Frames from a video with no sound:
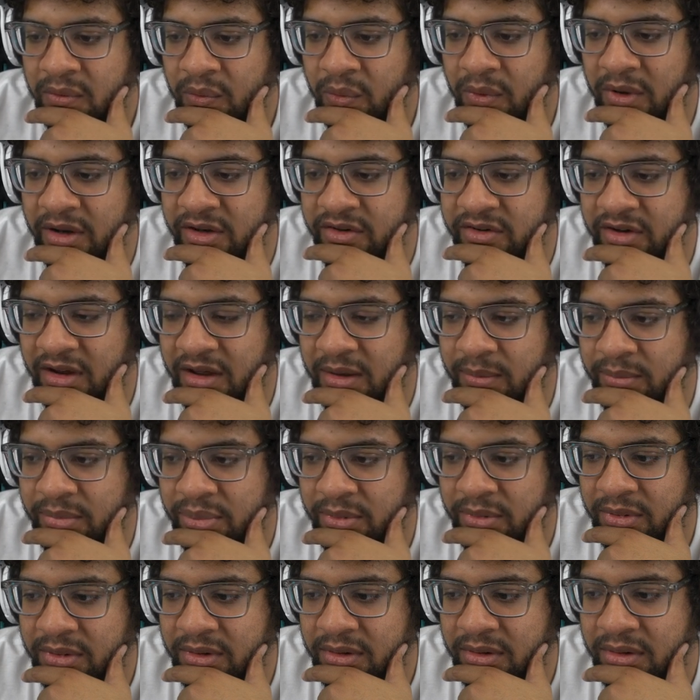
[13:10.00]
One jump.
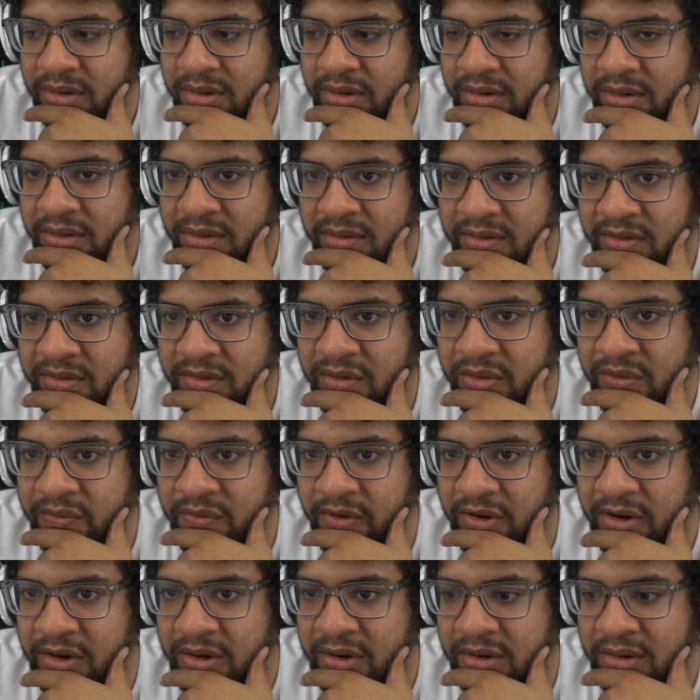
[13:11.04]
Too
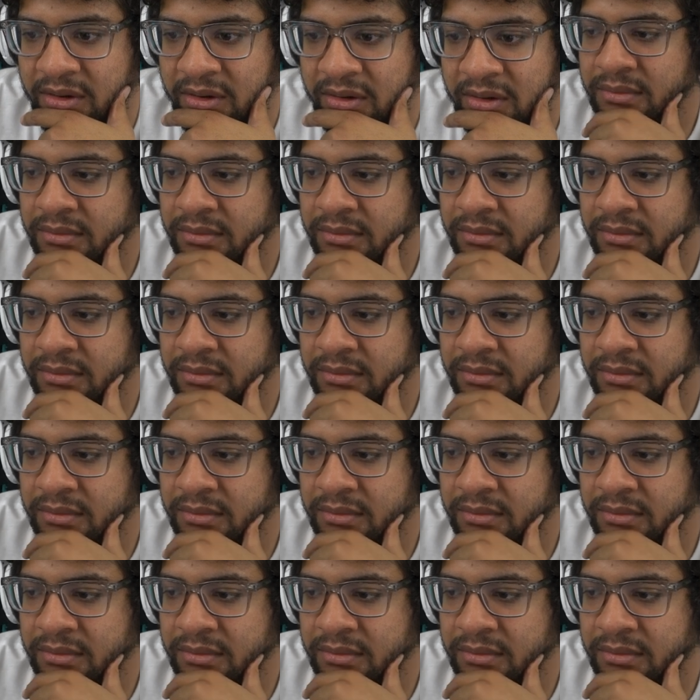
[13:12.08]
far.